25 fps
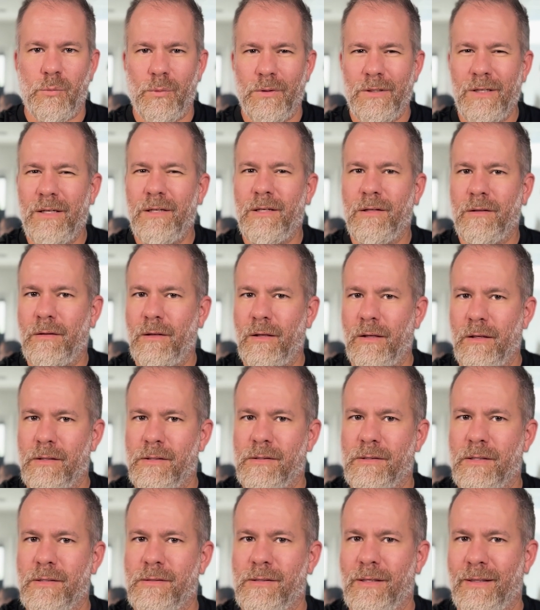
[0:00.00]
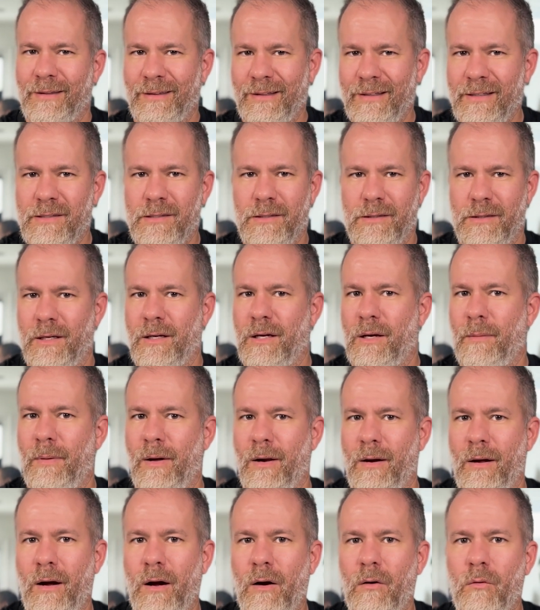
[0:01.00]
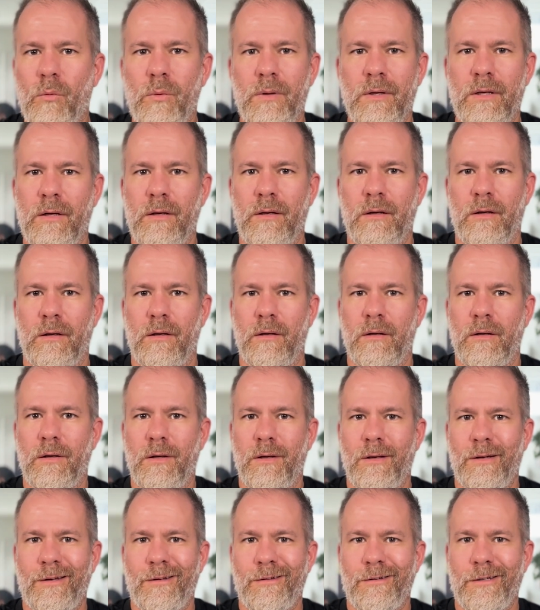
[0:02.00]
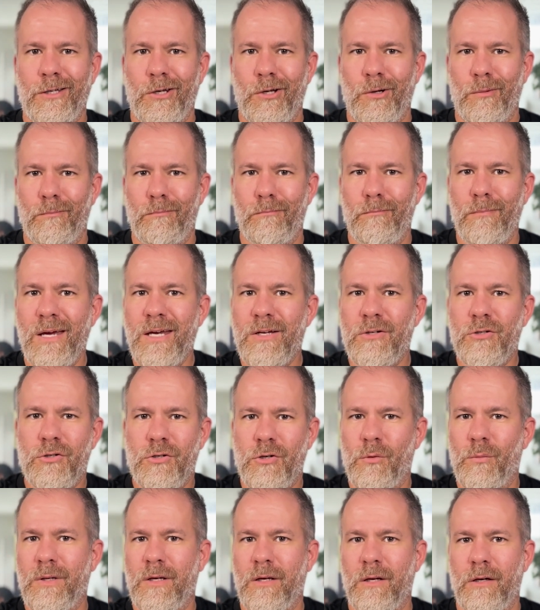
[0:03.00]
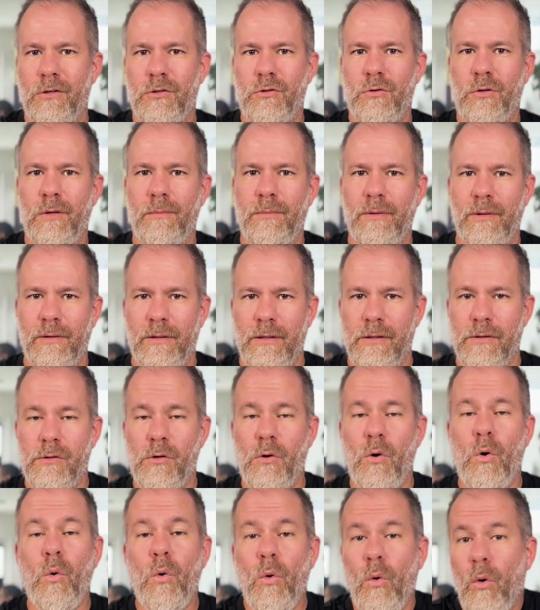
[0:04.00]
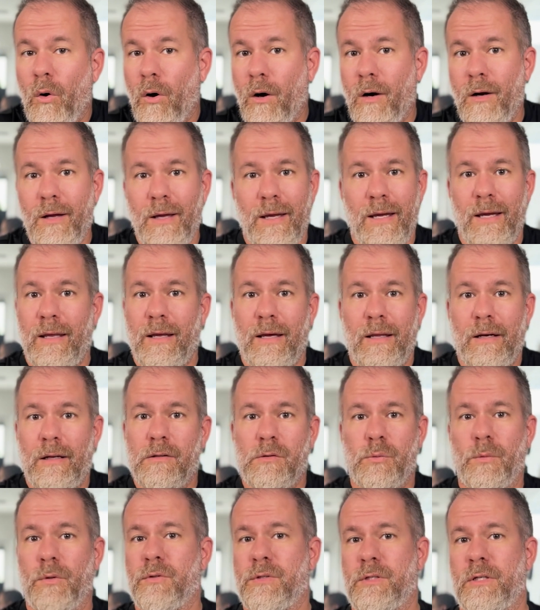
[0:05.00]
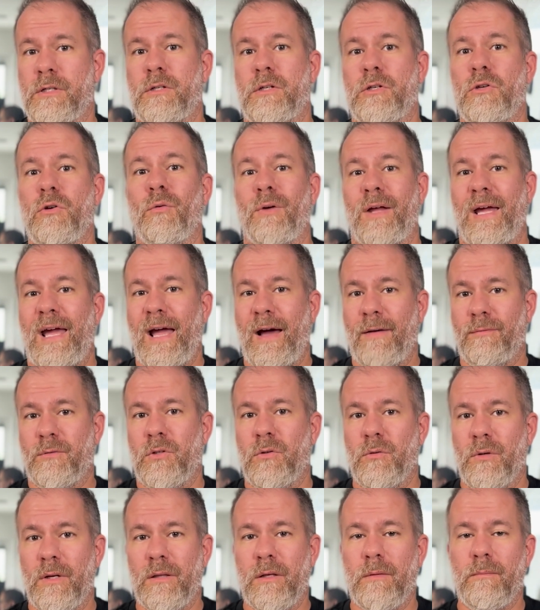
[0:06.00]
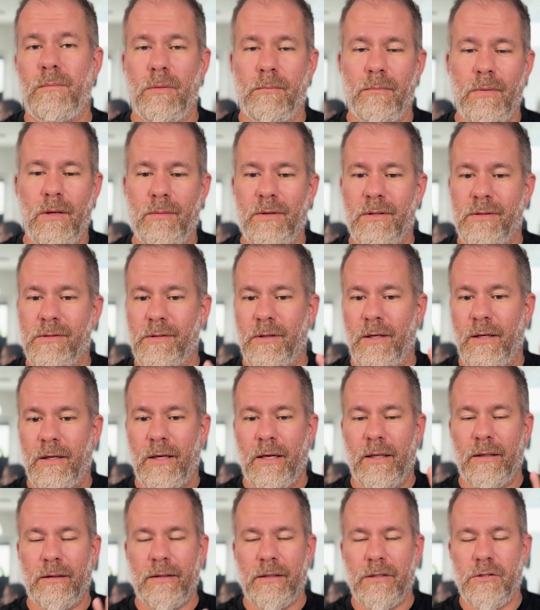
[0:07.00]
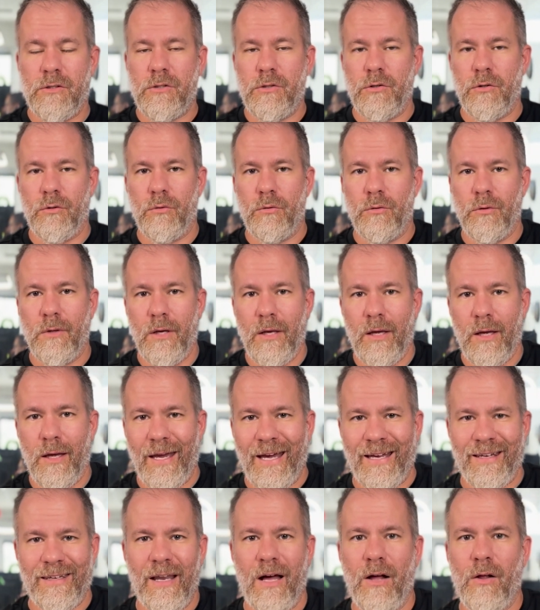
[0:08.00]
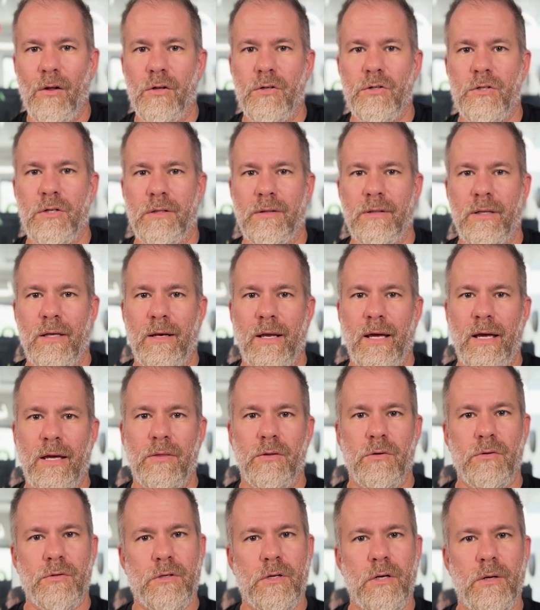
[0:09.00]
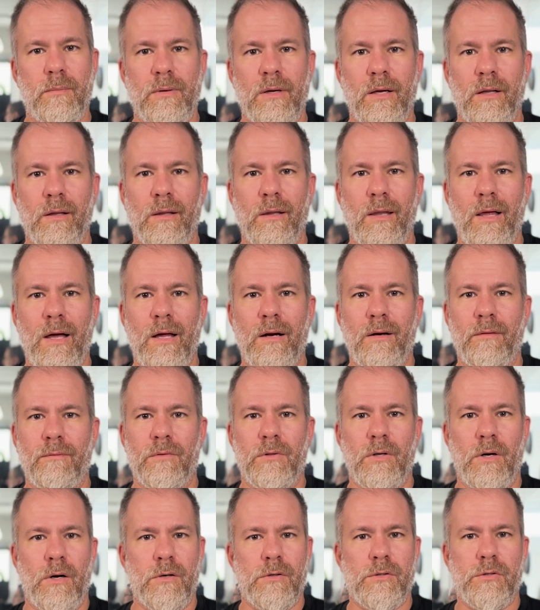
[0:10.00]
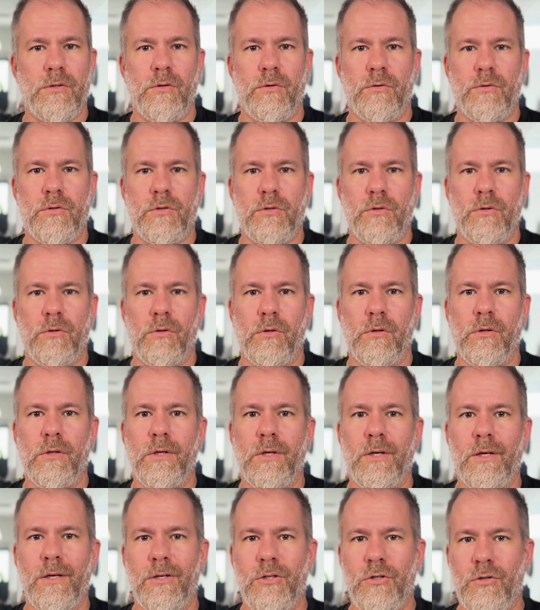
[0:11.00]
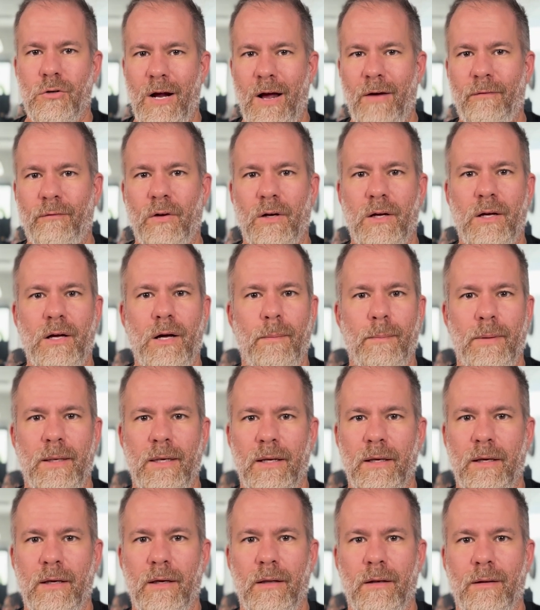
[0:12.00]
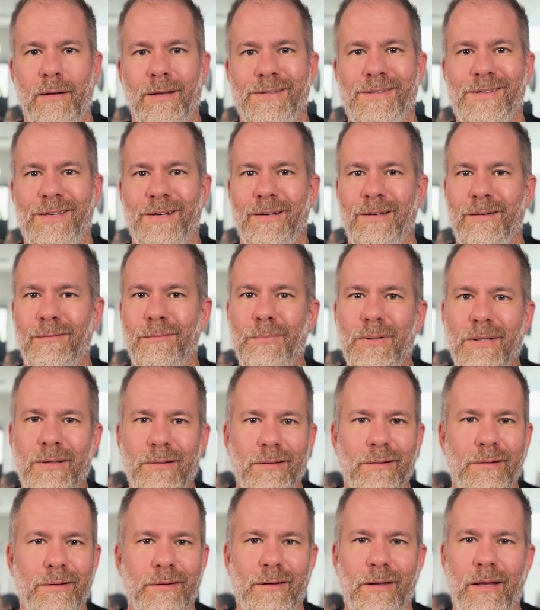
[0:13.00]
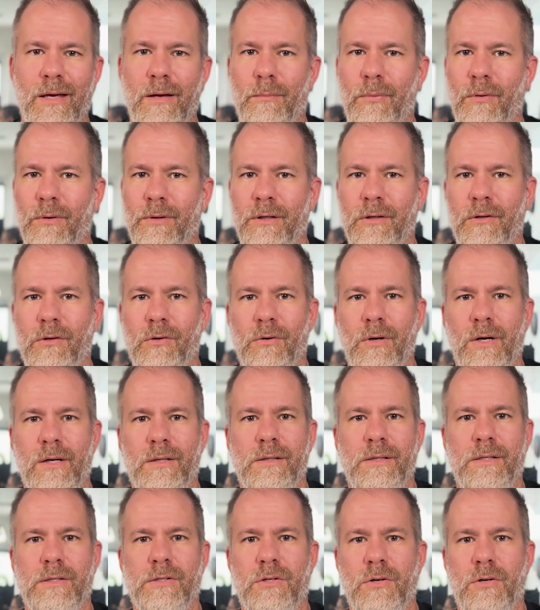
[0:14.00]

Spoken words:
we need to, in a sense, at least think about how are we going to make sure we can attribute this. Or, and it's one of those things, you don't have to do anything, but maybe it's like, at least you acknowledge it that, hey, there's going to be a lot of dark social traffic coming in that's going to be labeled incorrectly as